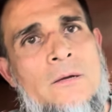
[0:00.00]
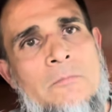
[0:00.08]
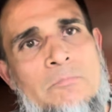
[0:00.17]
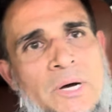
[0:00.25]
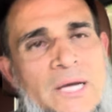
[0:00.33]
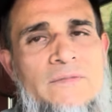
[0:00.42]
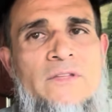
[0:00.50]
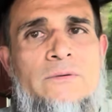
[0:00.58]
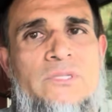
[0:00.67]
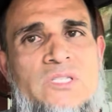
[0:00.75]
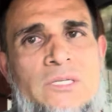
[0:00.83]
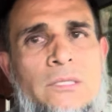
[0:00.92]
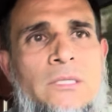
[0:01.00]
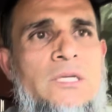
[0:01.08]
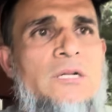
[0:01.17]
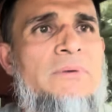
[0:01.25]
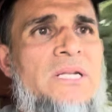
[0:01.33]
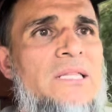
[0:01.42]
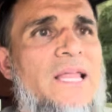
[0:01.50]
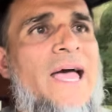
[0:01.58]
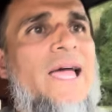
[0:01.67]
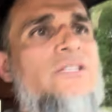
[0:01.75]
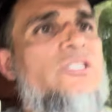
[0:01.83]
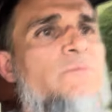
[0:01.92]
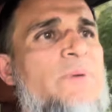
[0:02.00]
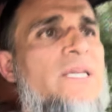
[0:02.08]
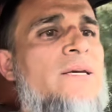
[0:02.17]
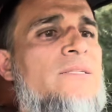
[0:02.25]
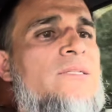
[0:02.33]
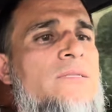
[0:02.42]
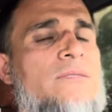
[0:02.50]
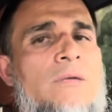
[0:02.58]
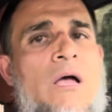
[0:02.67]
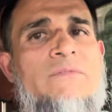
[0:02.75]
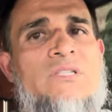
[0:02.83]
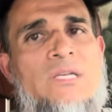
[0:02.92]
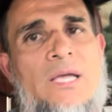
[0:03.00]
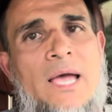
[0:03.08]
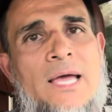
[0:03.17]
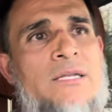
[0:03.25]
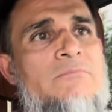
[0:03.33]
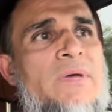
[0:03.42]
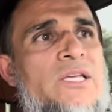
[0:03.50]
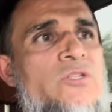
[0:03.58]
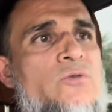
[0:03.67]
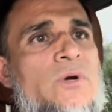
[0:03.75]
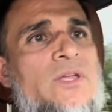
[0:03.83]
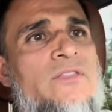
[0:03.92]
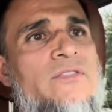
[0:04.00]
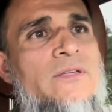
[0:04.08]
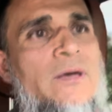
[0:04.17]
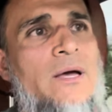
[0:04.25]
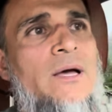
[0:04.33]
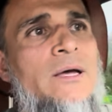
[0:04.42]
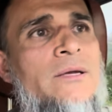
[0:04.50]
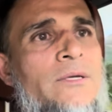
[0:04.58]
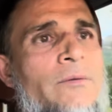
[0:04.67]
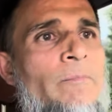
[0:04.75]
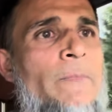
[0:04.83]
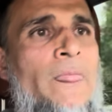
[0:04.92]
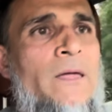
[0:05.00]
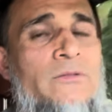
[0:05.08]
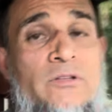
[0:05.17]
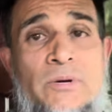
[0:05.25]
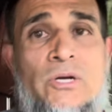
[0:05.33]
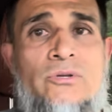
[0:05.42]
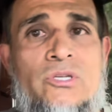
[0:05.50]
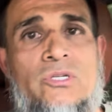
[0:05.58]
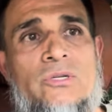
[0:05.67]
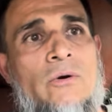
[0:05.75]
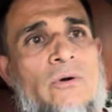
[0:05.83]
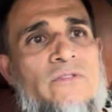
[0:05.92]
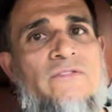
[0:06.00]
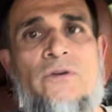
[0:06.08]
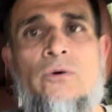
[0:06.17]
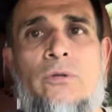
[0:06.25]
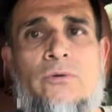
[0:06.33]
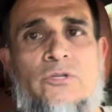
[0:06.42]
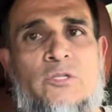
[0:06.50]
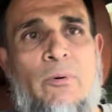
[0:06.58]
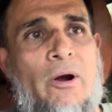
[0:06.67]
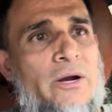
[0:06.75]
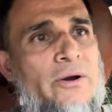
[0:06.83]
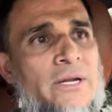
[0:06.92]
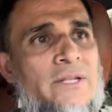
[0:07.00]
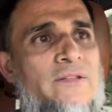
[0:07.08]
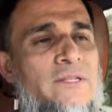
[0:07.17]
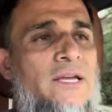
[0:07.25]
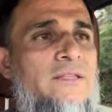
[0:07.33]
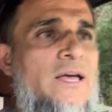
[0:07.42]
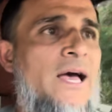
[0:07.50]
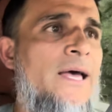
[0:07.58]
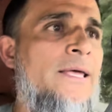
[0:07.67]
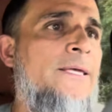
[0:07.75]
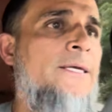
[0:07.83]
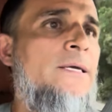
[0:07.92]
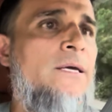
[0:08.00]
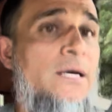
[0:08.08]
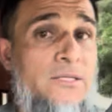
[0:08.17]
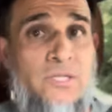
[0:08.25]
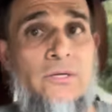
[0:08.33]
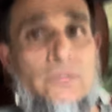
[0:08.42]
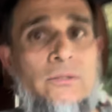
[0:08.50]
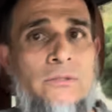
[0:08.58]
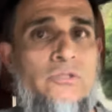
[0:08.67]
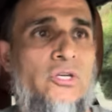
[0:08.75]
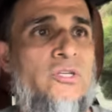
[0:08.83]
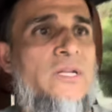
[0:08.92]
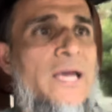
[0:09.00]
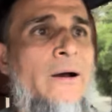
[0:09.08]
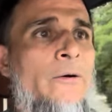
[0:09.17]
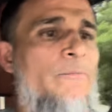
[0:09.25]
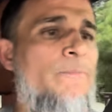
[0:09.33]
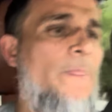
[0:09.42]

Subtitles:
But there was still a little bit of lag just because obviously I hadn't messed with the boost or the fuel or the spark or anything like that until just now.